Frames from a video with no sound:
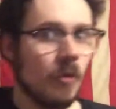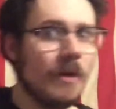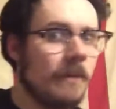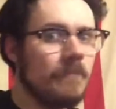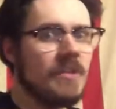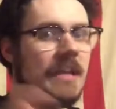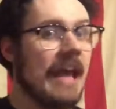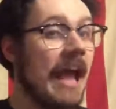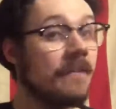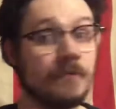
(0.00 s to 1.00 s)
Well,
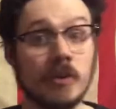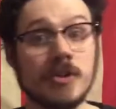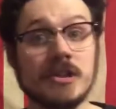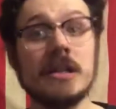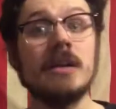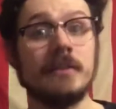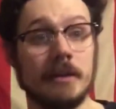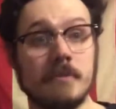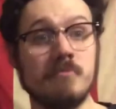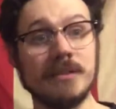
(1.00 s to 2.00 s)
at first,
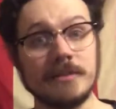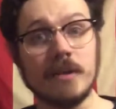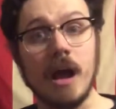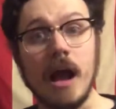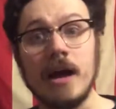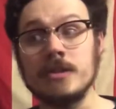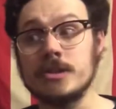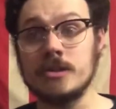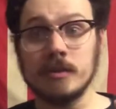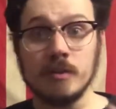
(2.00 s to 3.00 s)
nothing. But I
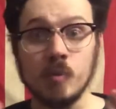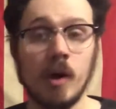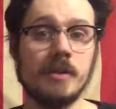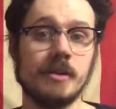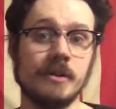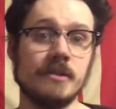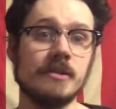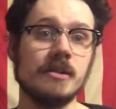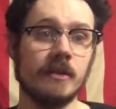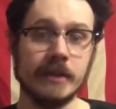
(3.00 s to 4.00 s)
started watching this
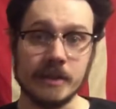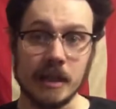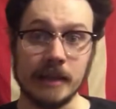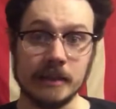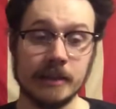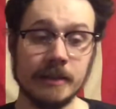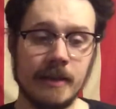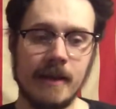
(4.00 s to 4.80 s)
series lately.